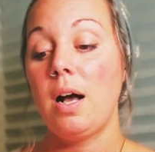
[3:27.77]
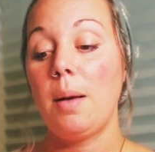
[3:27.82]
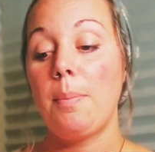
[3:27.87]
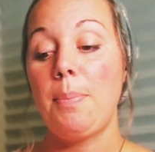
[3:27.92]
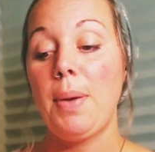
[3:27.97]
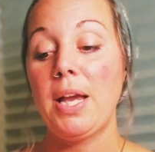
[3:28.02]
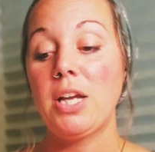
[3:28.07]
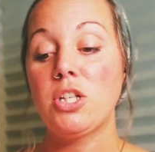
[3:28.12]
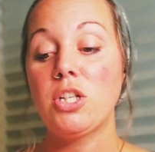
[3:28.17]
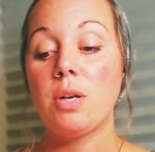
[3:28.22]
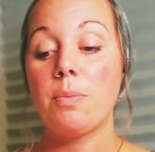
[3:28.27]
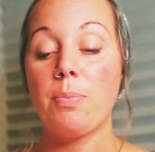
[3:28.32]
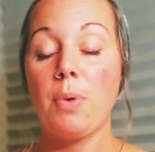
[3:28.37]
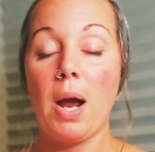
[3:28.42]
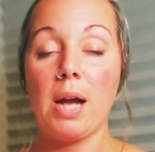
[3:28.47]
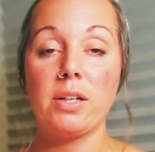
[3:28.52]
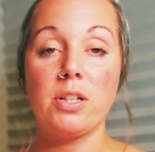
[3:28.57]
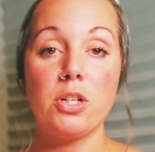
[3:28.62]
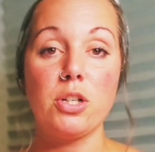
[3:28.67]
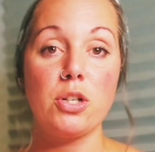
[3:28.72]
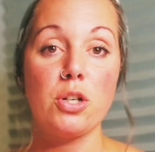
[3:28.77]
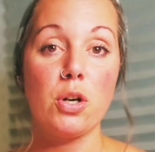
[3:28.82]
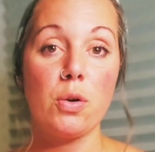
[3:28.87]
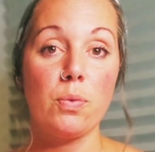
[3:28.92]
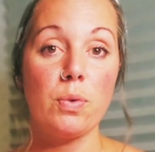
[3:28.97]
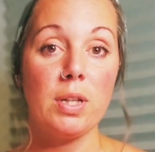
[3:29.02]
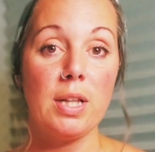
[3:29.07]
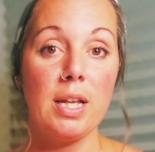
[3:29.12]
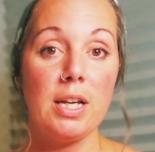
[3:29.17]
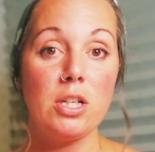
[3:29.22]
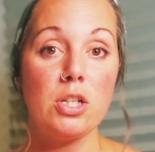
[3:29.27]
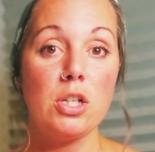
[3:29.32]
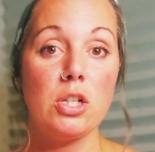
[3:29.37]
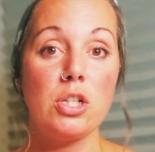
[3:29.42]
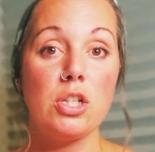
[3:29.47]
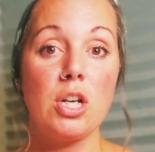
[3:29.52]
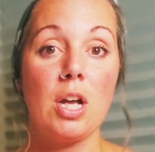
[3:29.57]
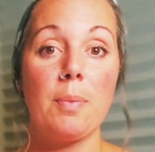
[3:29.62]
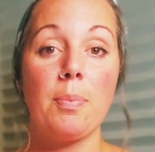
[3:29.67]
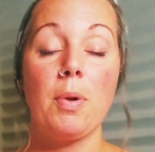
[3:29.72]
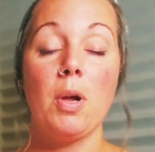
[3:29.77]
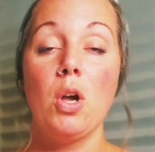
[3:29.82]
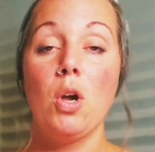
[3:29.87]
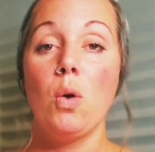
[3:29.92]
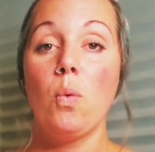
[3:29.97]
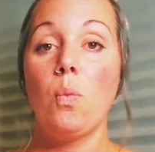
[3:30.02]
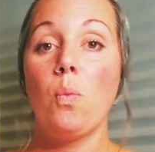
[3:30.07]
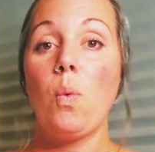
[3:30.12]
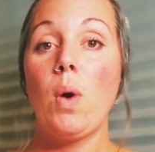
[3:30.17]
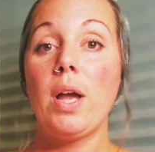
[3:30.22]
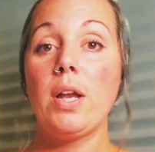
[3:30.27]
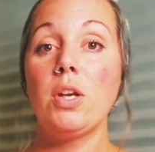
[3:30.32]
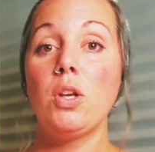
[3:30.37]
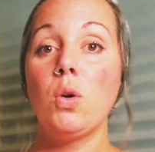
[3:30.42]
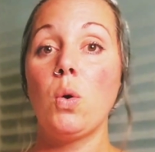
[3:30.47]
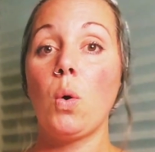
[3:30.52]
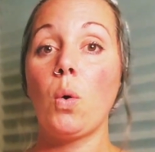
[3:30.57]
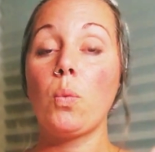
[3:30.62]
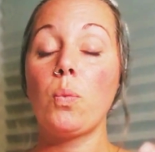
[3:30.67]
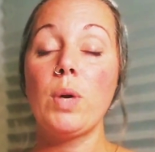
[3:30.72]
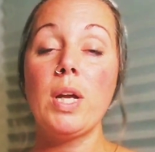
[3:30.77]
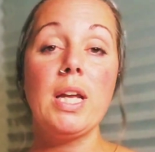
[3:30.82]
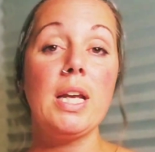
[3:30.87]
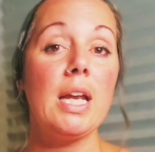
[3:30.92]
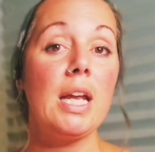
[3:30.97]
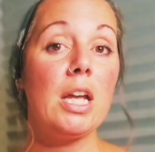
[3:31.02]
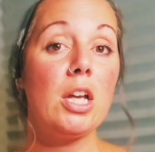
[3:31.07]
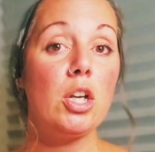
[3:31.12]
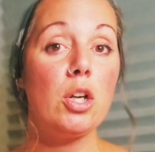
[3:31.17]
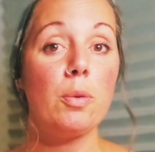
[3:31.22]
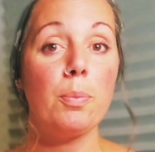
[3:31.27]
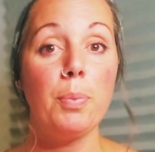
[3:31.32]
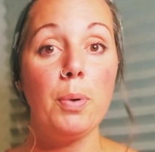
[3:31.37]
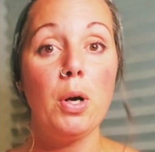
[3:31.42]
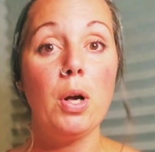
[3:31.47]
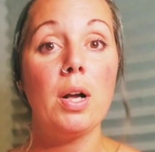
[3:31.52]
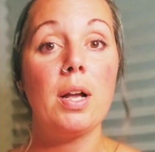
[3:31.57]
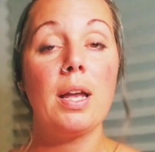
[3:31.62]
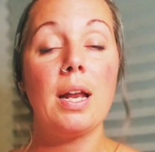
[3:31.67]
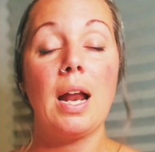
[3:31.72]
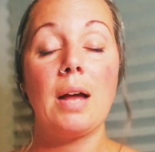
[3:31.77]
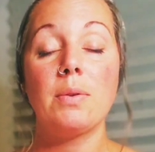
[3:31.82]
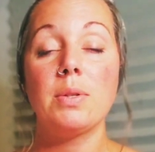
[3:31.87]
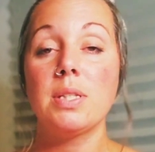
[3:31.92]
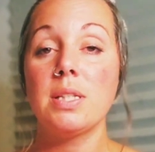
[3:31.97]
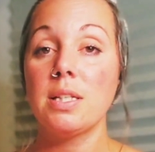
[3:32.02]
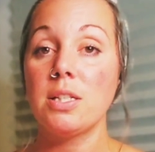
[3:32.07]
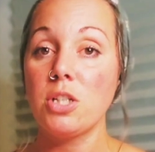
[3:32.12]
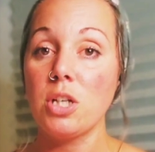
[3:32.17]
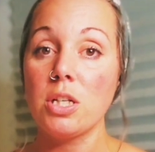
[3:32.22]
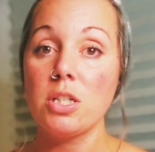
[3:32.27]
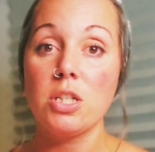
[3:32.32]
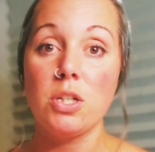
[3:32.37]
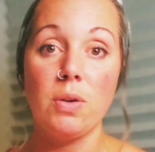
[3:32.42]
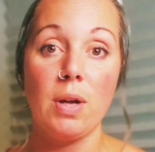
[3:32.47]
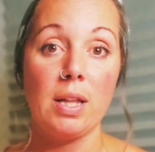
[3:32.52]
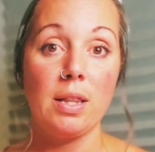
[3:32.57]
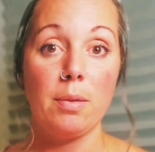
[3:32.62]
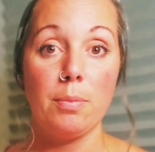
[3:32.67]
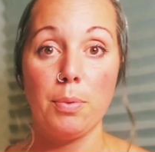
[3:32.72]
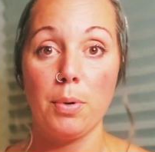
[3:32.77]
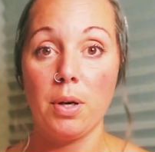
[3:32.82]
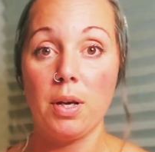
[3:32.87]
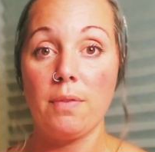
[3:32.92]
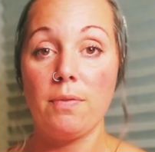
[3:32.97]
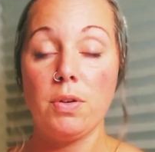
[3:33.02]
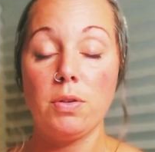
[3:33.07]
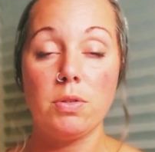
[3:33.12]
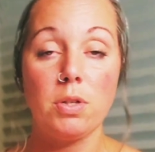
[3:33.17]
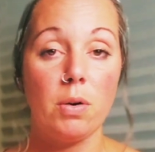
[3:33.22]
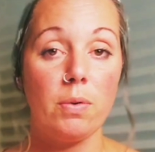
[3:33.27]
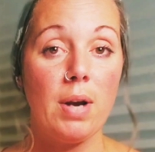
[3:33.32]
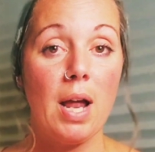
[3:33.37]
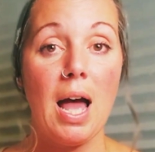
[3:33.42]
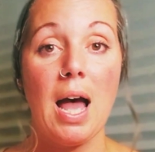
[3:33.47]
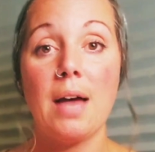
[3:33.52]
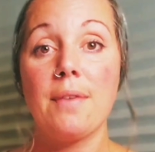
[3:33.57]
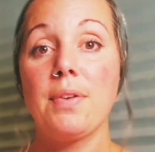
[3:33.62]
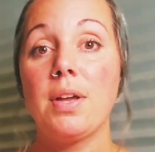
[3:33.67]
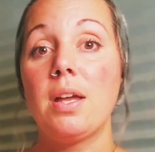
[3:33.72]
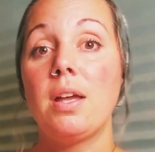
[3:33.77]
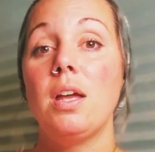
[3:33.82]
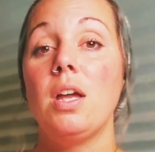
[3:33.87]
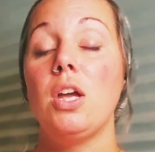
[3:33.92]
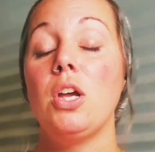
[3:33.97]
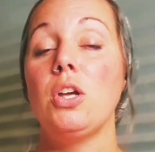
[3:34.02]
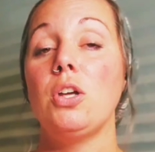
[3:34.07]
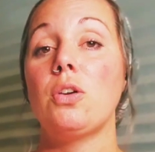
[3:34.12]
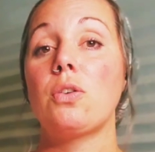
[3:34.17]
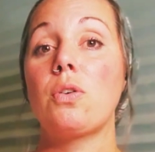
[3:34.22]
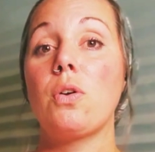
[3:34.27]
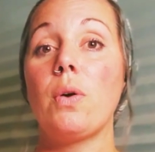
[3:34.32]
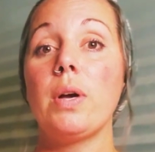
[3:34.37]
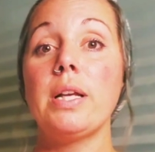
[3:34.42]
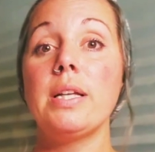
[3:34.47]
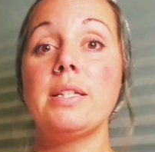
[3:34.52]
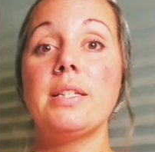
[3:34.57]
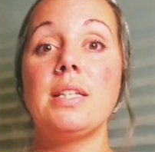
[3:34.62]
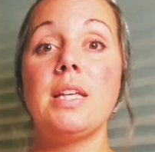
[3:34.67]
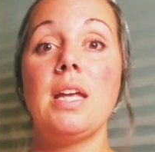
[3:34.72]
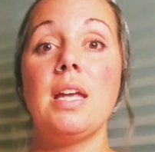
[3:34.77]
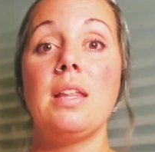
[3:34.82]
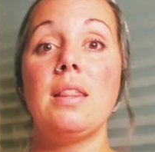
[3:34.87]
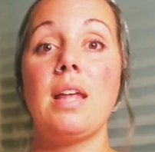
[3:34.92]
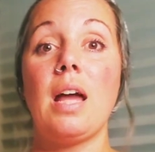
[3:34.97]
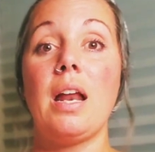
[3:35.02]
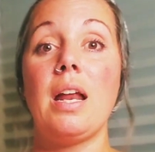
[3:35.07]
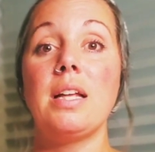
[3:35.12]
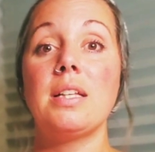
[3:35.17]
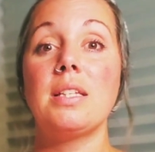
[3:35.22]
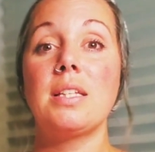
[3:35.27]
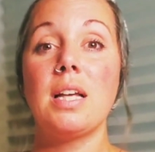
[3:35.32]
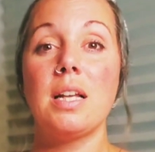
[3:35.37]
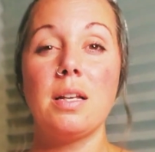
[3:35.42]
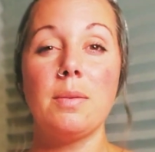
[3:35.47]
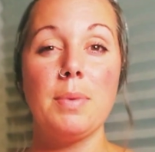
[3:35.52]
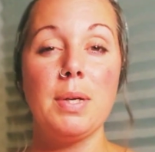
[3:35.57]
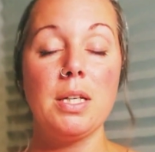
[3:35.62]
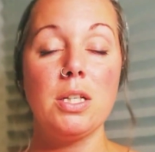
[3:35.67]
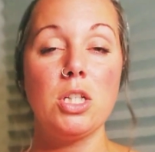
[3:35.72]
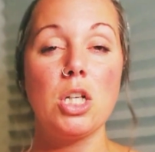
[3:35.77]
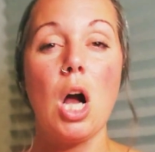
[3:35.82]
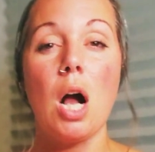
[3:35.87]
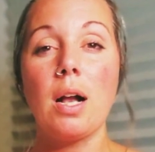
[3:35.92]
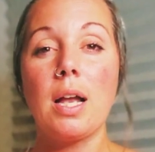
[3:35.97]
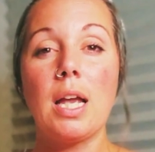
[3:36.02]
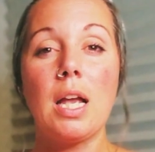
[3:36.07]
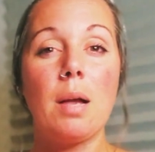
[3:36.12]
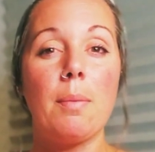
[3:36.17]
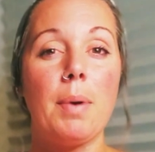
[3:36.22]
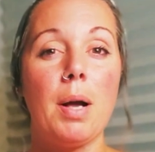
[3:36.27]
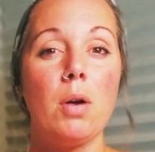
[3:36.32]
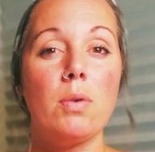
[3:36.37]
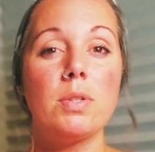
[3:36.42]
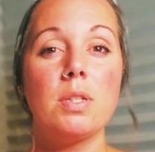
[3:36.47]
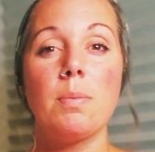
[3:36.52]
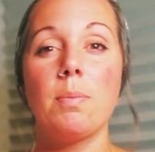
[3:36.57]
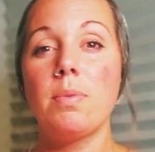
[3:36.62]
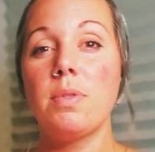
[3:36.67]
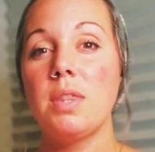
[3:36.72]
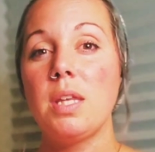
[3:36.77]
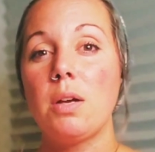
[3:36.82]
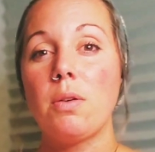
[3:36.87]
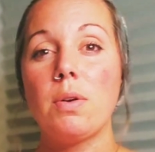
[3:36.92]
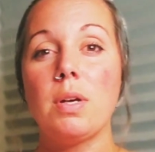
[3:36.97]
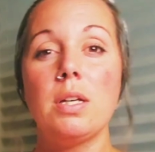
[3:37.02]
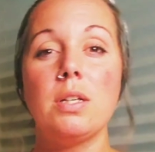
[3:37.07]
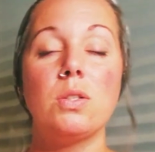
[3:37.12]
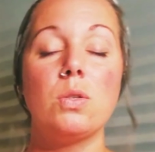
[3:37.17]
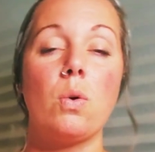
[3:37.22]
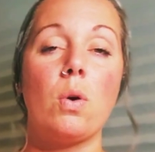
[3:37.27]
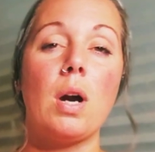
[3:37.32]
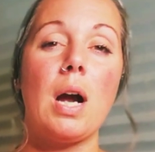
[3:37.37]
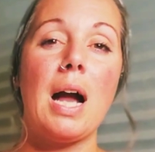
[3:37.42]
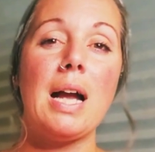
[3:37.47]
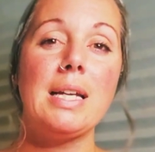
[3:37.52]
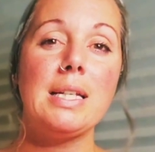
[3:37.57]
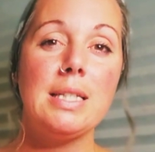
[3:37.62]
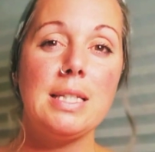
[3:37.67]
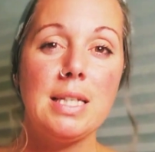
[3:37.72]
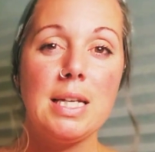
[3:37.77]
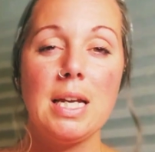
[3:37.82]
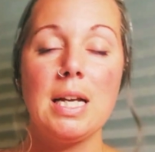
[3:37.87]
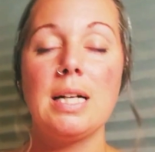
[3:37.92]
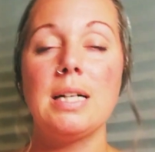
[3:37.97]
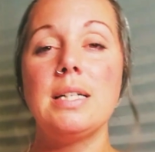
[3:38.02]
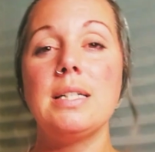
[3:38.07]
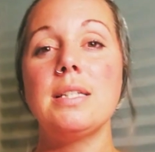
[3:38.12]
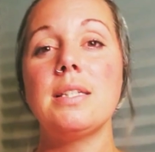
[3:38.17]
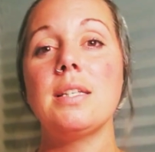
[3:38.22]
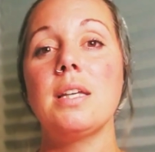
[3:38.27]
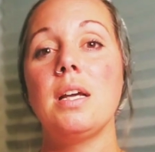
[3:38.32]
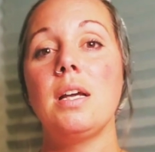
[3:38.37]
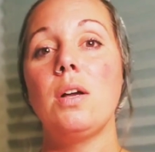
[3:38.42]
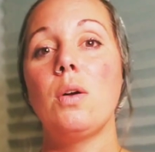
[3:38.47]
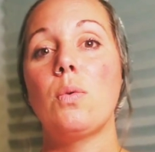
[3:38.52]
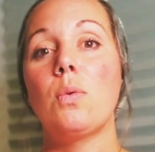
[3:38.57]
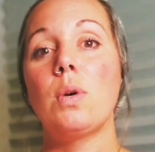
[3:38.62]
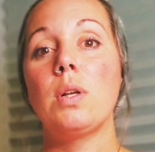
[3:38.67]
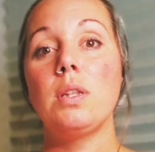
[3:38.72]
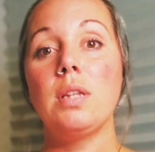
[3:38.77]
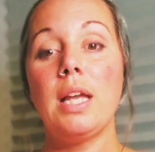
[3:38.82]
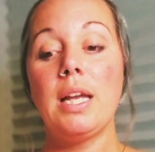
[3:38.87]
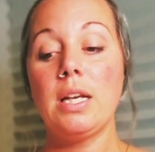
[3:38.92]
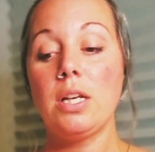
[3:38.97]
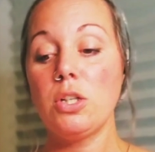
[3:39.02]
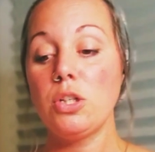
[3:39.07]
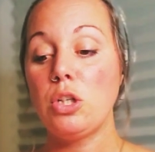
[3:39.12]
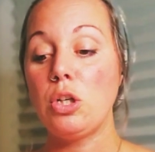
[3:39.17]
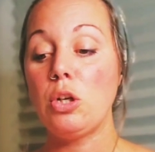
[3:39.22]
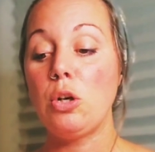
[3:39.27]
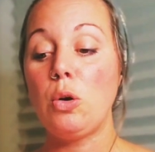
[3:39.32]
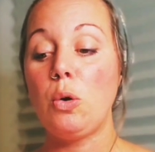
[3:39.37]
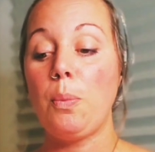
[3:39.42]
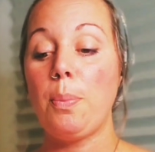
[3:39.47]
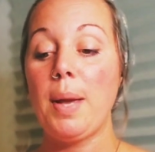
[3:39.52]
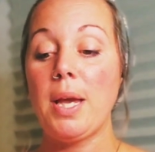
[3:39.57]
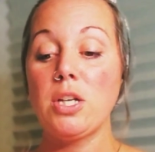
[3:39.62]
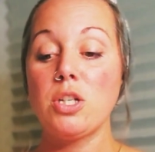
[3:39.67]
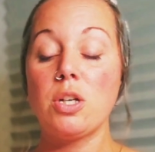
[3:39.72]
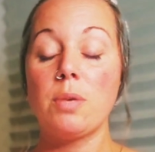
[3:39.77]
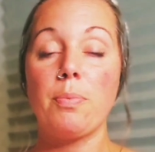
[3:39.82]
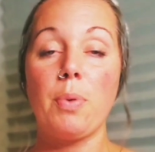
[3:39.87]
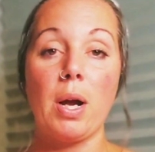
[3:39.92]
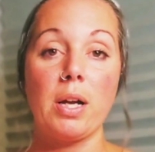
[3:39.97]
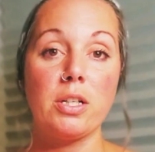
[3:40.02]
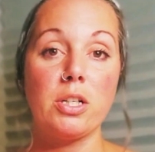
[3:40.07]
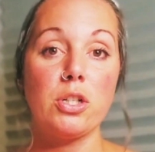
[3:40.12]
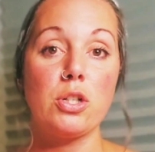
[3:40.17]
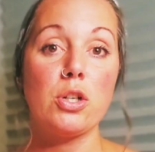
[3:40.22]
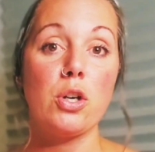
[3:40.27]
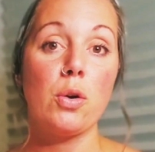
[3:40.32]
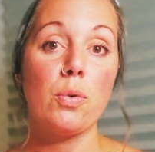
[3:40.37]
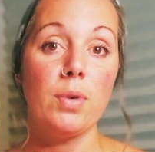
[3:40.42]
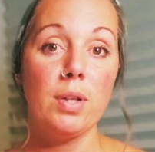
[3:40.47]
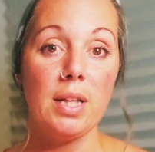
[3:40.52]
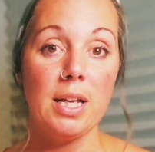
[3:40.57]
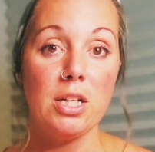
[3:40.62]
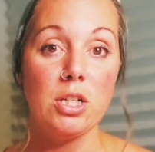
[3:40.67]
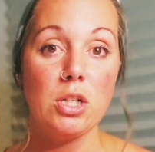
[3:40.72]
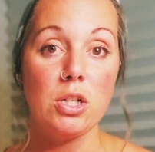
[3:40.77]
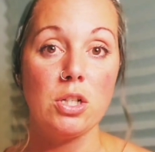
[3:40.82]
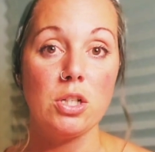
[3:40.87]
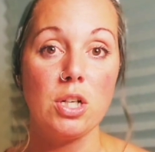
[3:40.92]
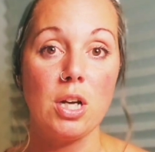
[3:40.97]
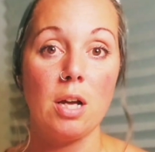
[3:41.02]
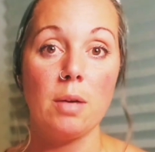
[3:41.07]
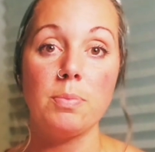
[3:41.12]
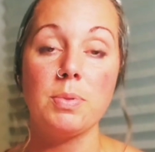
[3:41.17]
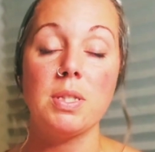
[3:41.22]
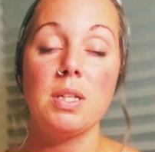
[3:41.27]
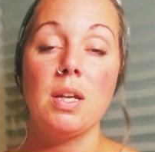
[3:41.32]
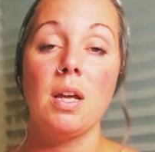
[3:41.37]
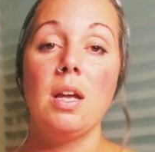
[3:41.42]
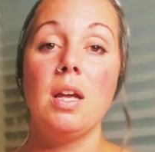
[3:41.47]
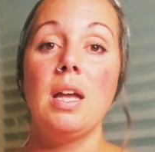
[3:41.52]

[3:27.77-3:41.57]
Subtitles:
patient-practitioner relationship, when you're reading in your book, and I would suggest you get the book if you don't have it, you're going to see that it's going to be talking about some theories or ideas related to patient-practitioner relationships.